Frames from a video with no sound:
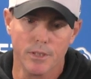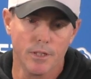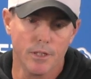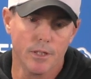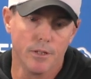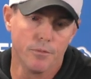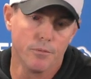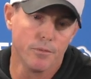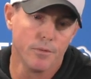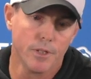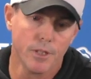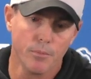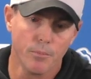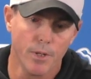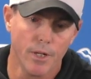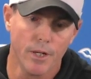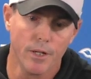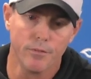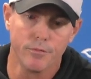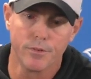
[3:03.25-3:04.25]
and him
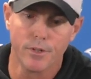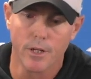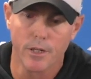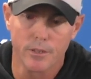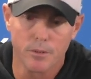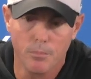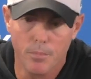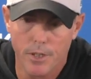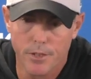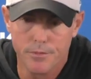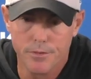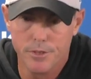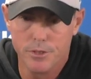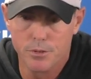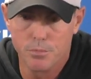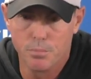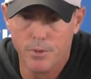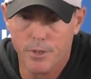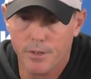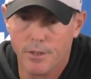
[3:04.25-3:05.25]
and I have talked about
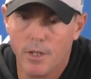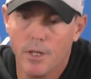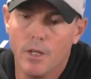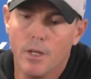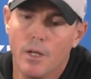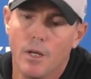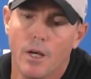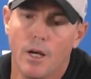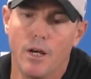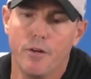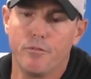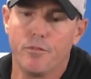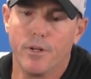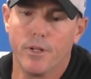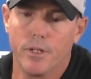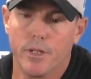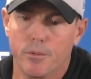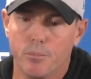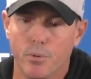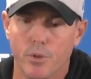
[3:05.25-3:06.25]
this, but I
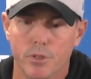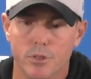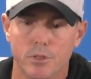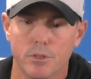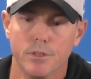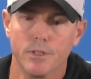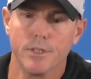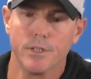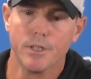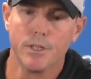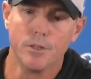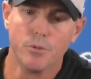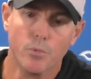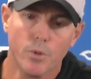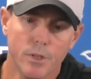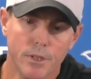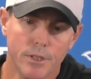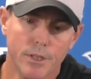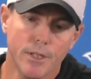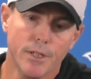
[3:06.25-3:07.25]
felt like personally he
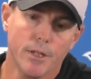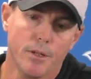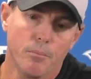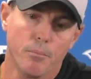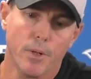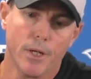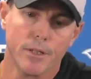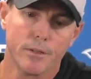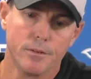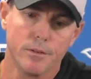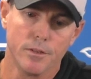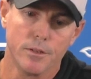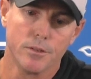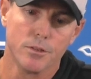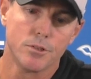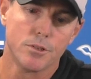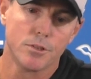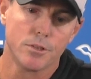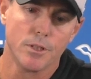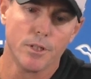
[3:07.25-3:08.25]
was, he didn't make the
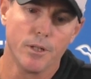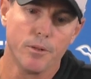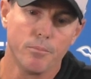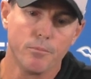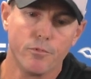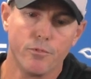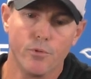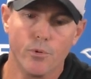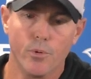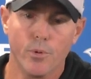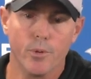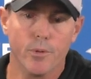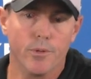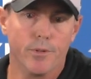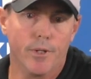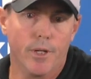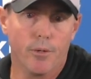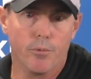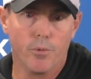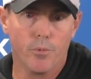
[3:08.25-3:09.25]
step
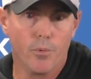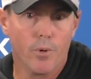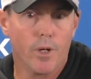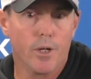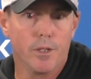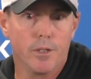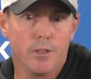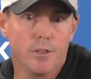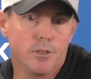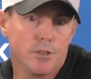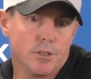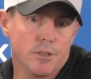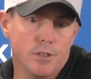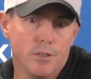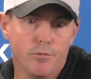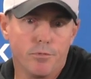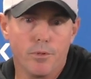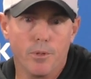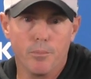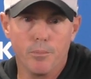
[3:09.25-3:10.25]
forward that we wanted to
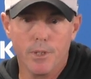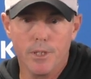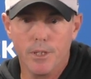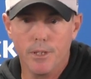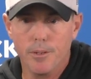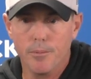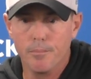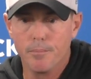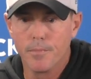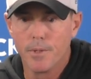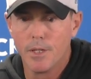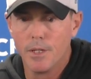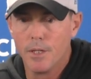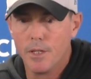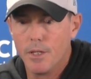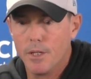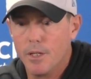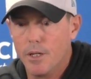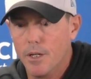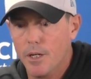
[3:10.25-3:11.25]
see from him.
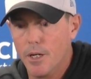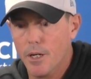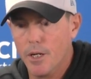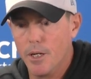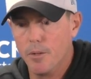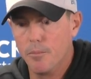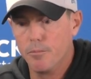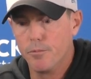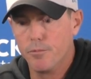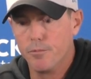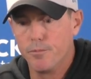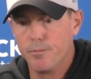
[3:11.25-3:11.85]
Um,